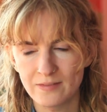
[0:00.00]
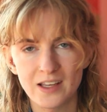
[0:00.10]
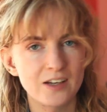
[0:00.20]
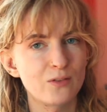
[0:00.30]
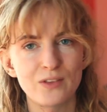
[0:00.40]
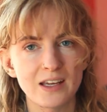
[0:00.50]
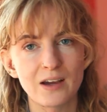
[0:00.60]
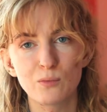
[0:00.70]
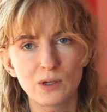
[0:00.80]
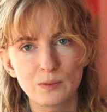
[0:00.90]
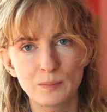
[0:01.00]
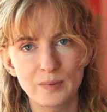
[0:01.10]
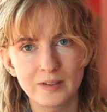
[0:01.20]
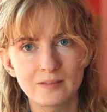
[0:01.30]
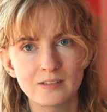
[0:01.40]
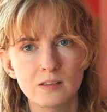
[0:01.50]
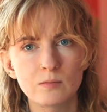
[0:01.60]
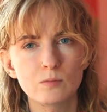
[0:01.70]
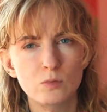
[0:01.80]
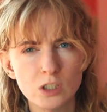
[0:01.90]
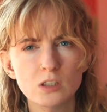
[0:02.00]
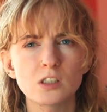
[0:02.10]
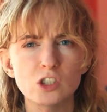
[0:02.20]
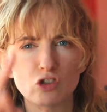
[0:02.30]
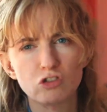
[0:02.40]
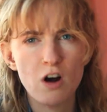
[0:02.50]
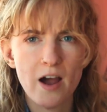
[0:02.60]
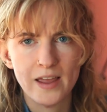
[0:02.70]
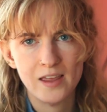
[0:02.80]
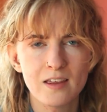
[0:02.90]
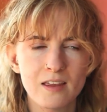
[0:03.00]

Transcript: I don't think I will, but we're gonna try.